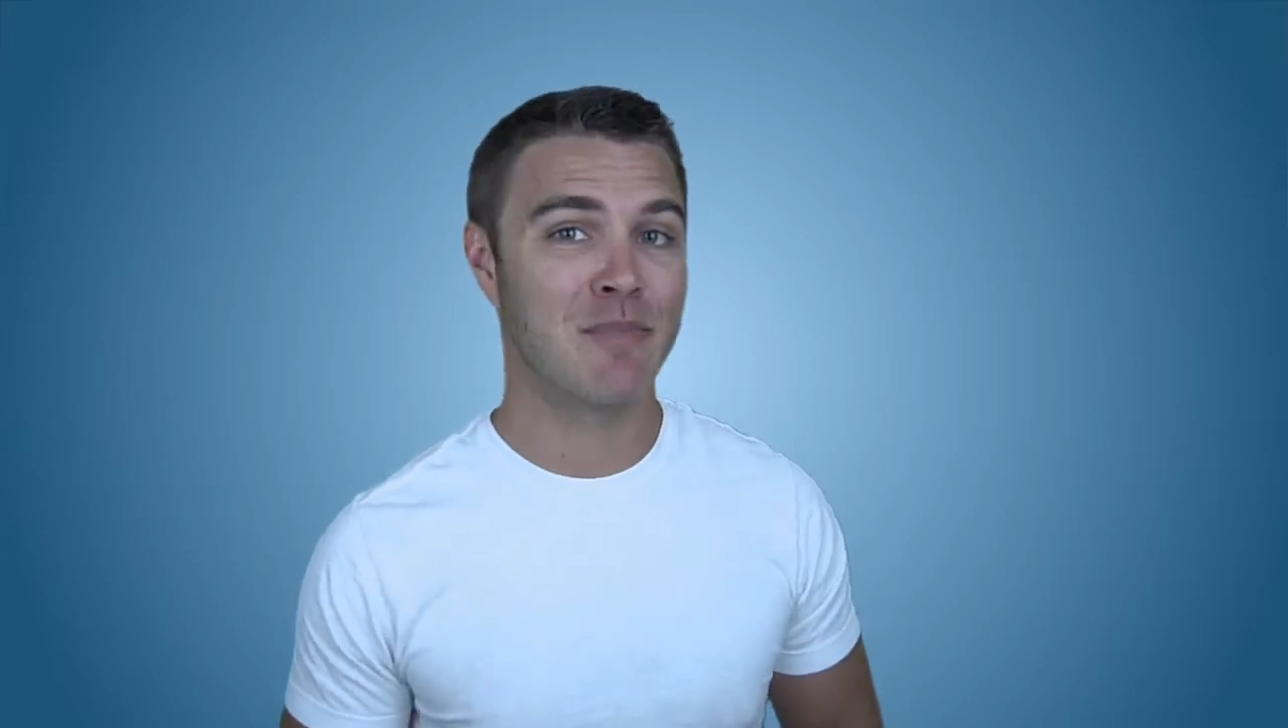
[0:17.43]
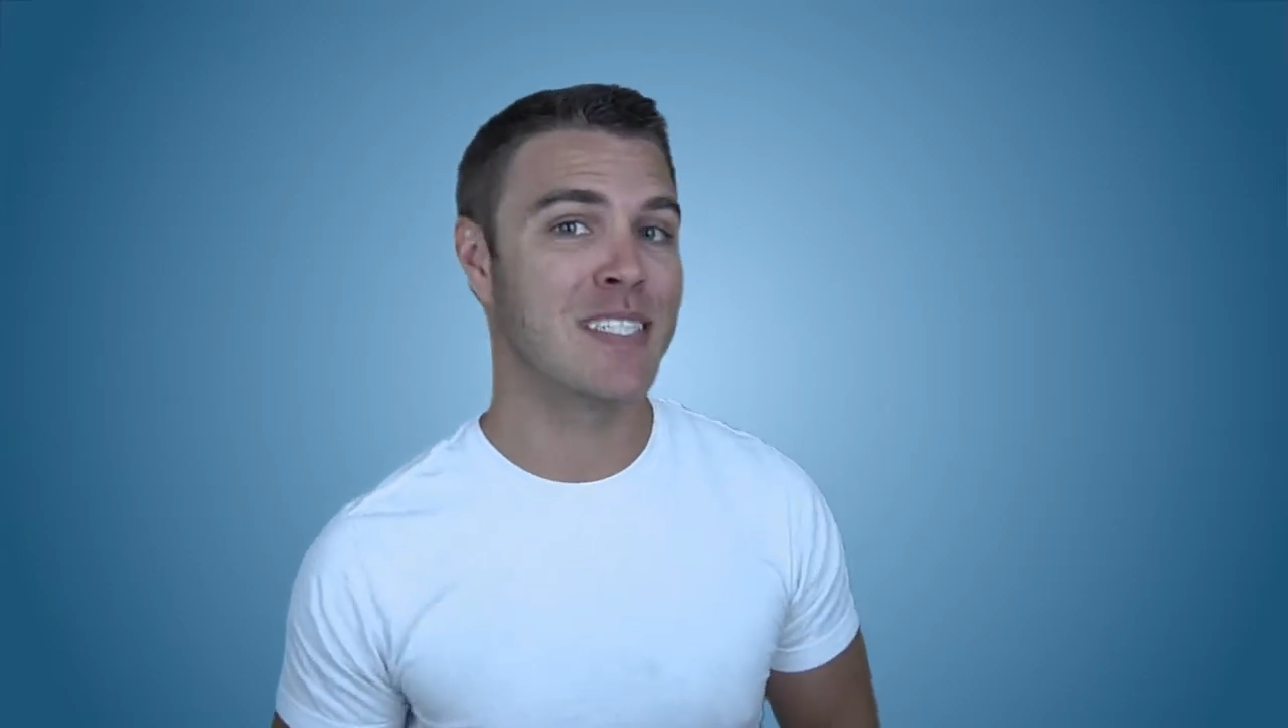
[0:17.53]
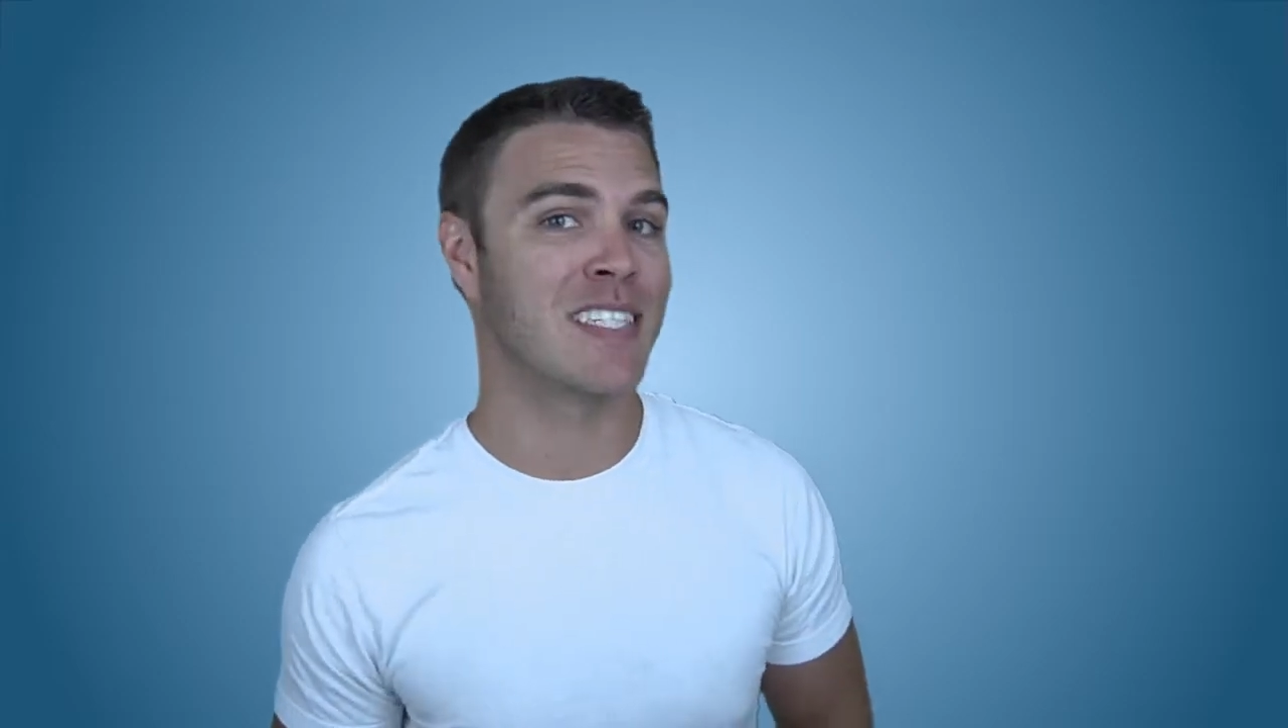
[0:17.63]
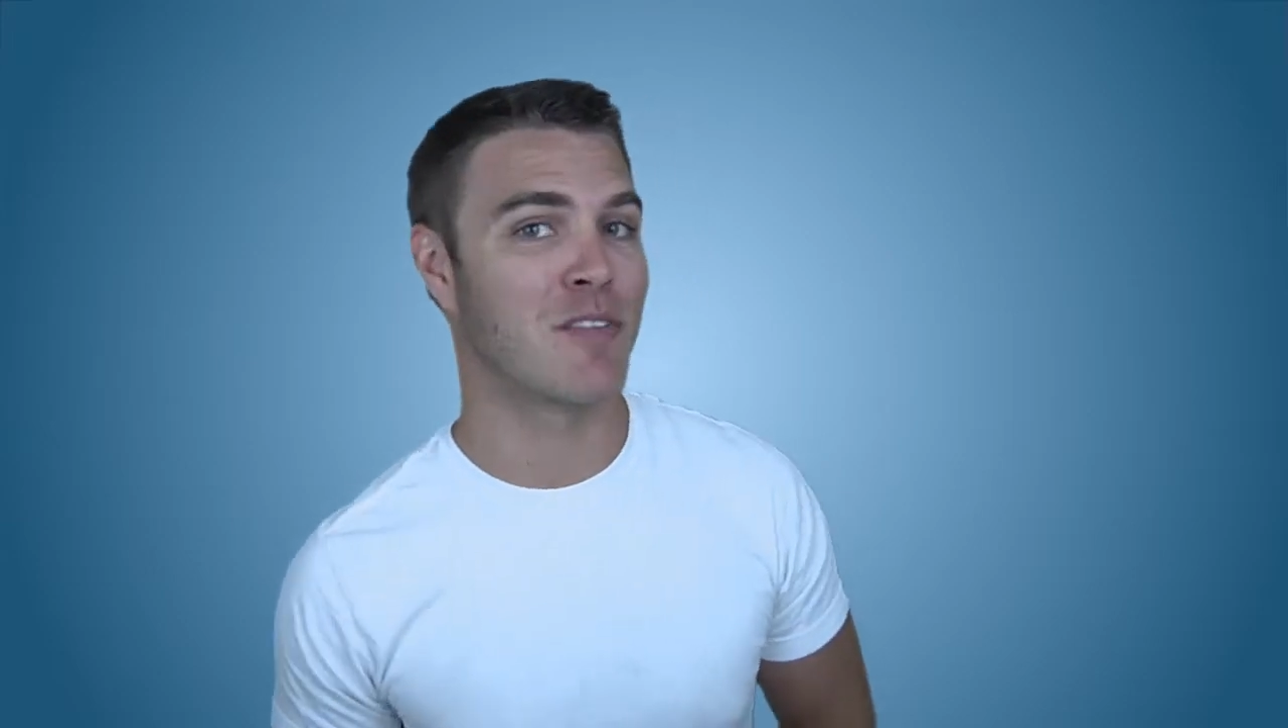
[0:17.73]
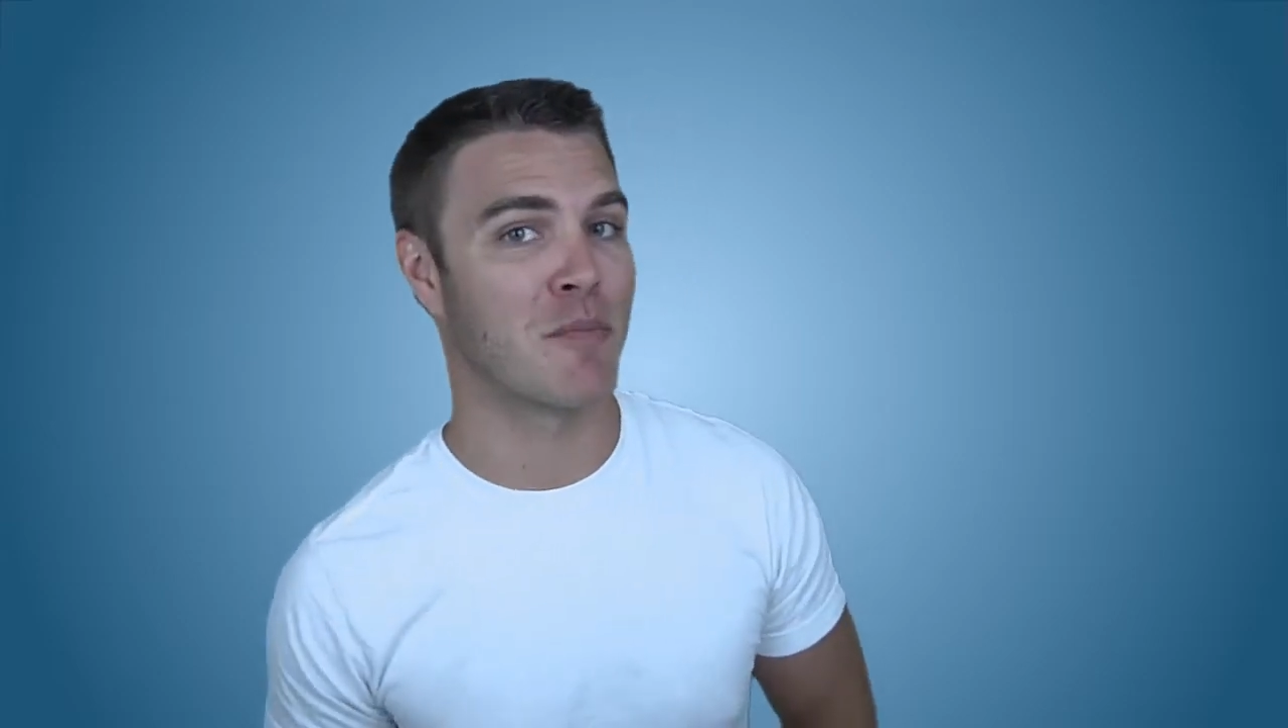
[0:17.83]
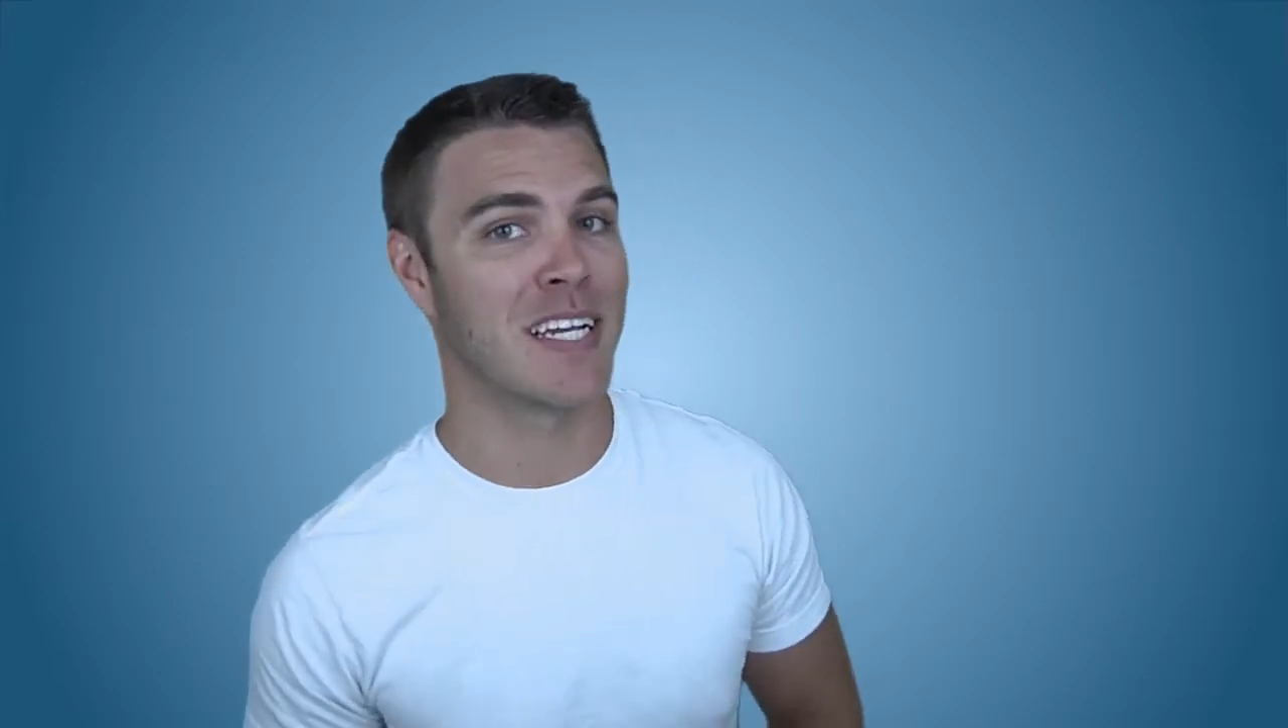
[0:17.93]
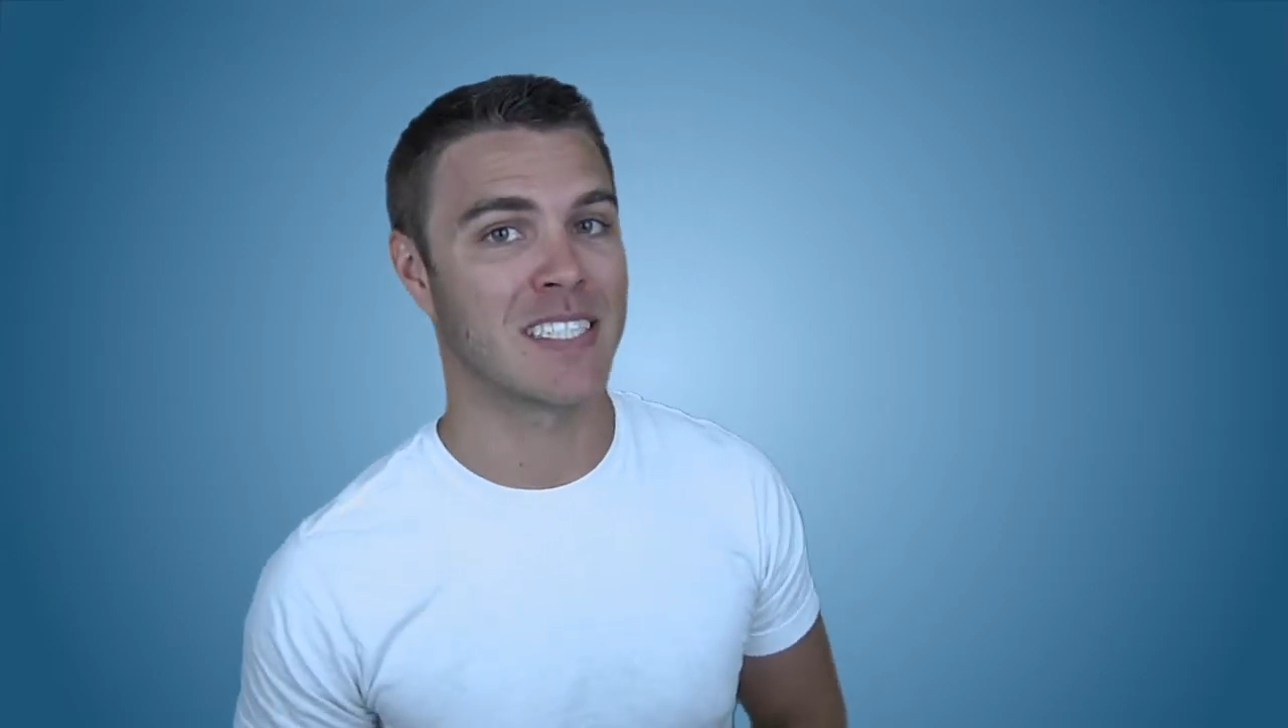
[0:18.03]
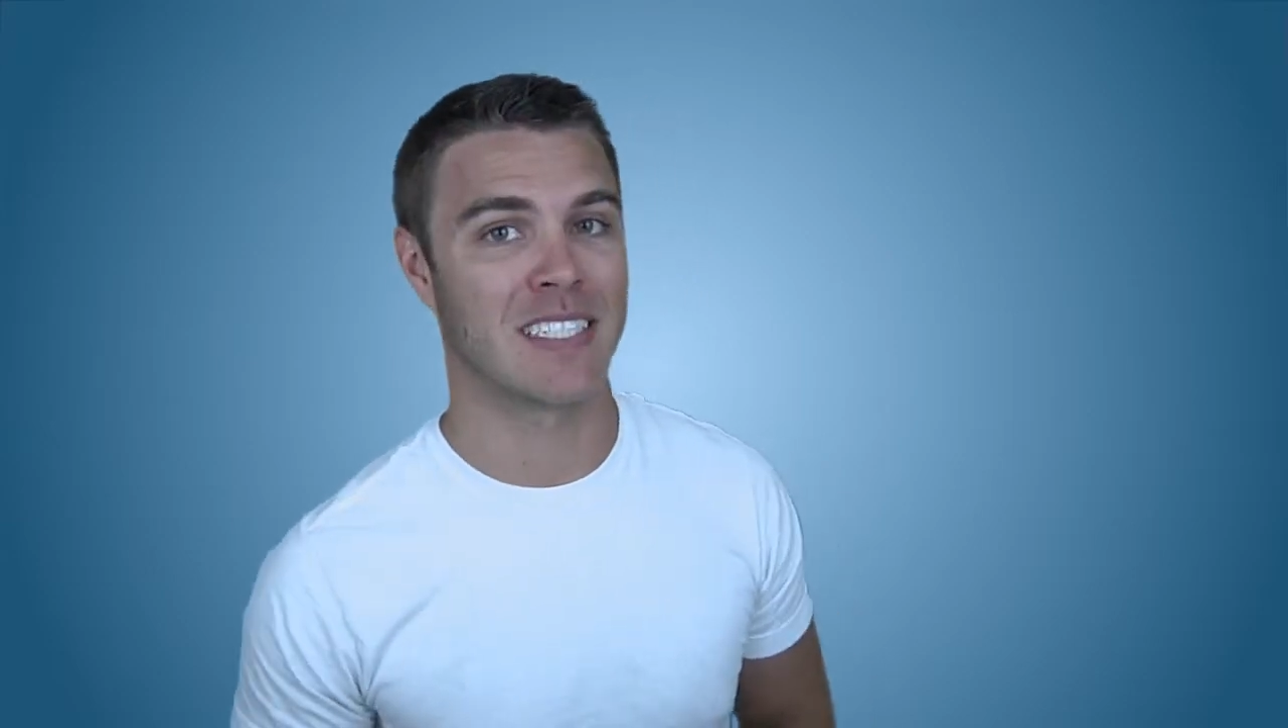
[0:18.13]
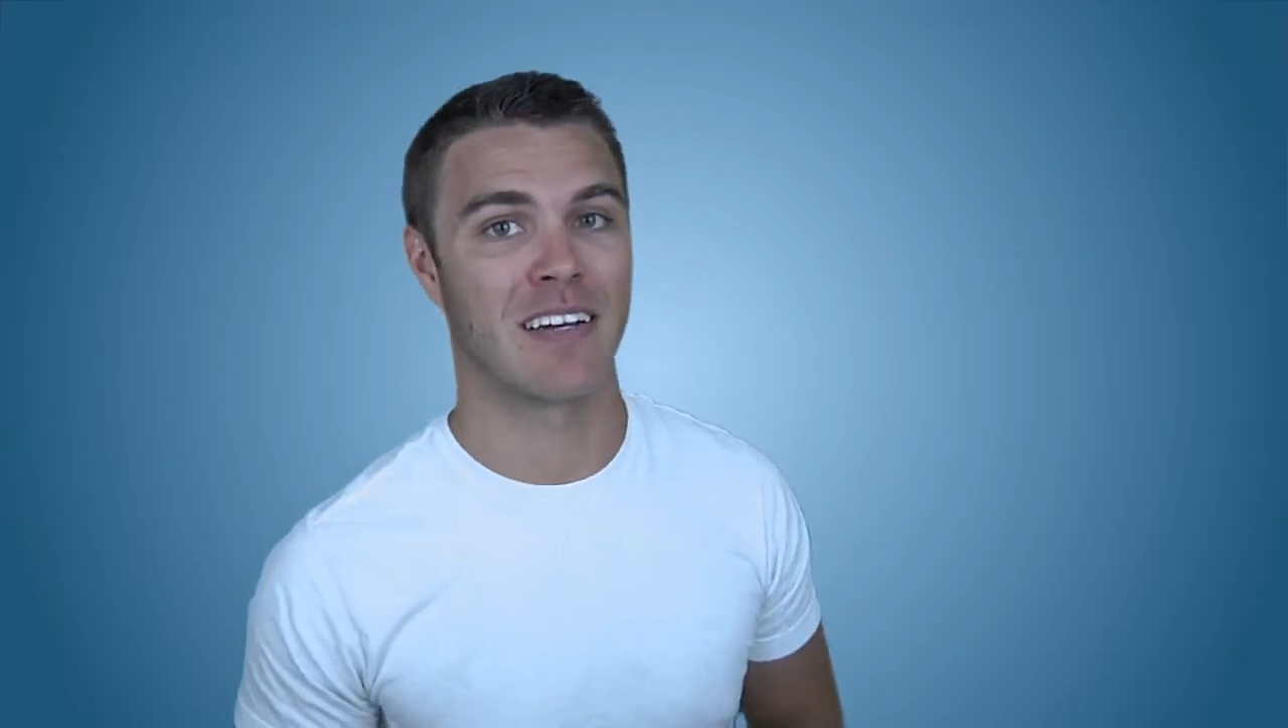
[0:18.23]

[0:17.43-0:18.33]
misinformation